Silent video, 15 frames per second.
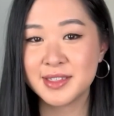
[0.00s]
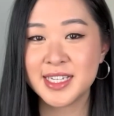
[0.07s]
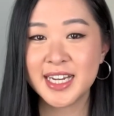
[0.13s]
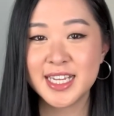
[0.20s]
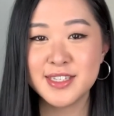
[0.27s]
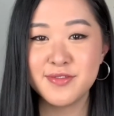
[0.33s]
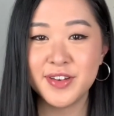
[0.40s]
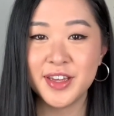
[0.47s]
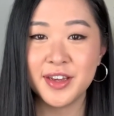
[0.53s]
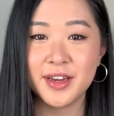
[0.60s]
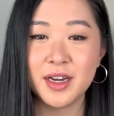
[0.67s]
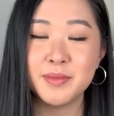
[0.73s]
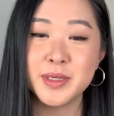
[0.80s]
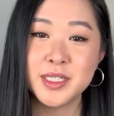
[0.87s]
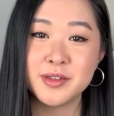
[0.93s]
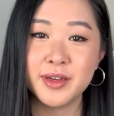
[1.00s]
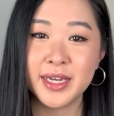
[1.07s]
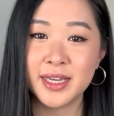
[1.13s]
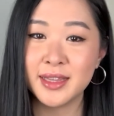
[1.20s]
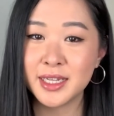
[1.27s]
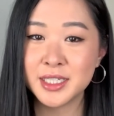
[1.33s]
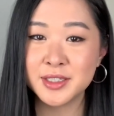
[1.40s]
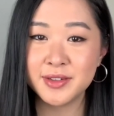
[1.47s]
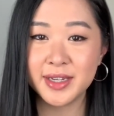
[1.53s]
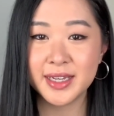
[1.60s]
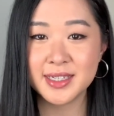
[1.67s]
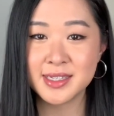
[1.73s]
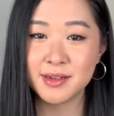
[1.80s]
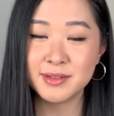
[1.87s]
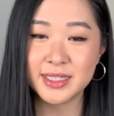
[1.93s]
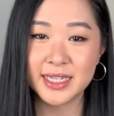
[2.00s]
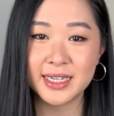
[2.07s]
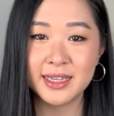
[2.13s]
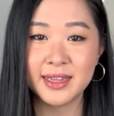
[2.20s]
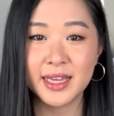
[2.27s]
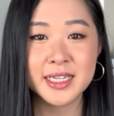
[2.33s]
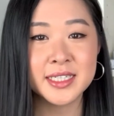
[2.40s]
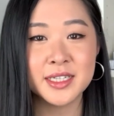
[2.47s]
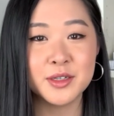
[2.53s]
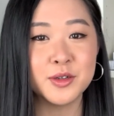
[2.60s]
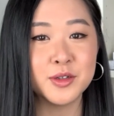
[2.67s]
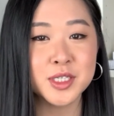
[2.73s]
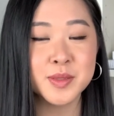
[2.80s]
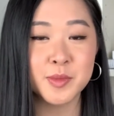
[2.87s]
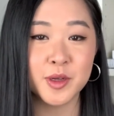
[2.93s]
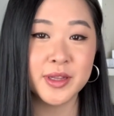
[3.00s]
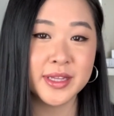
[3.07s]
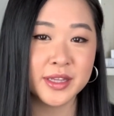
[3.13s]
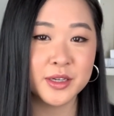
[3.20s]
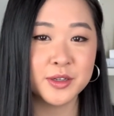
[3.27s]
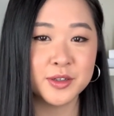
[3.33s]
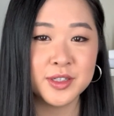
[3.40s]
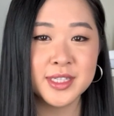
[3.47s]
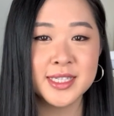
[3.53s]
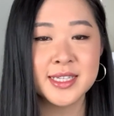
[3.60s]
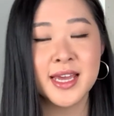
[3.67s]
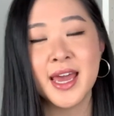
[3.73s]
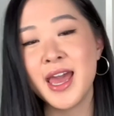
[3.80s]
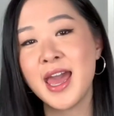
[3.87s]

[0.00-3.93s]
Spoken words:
today's video, I'll be doing a luxury SLG collection or small leather goods.